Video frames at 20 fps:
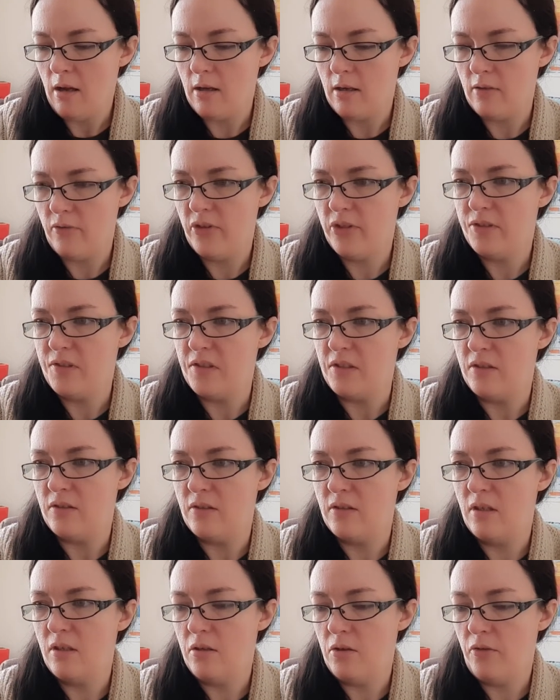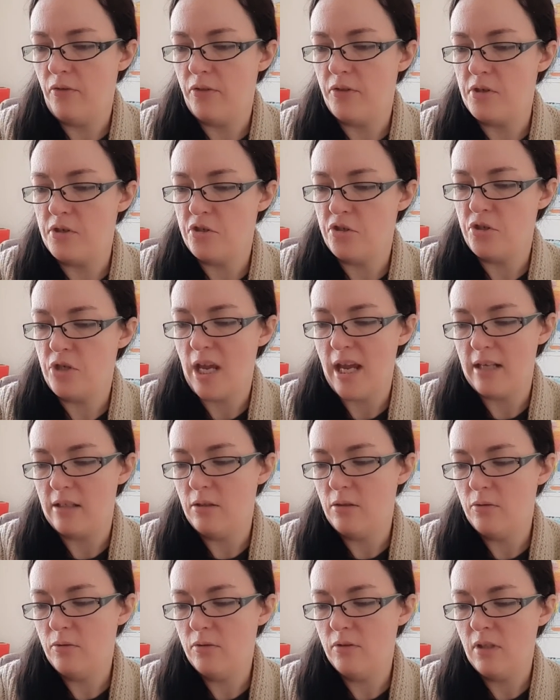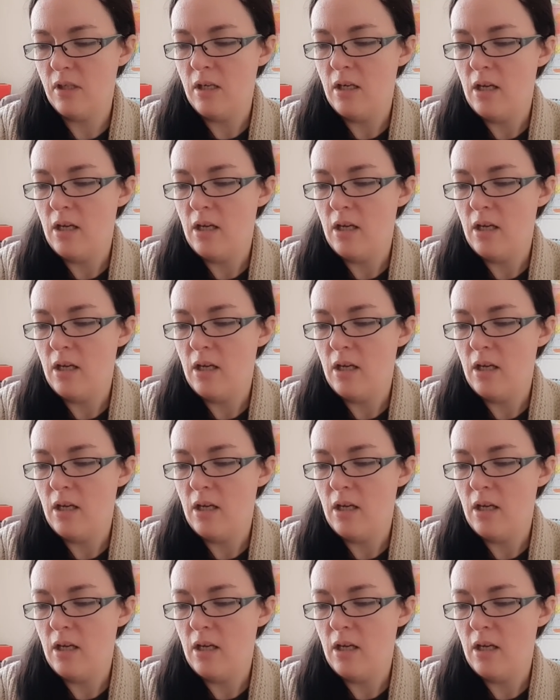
This is The Shadows.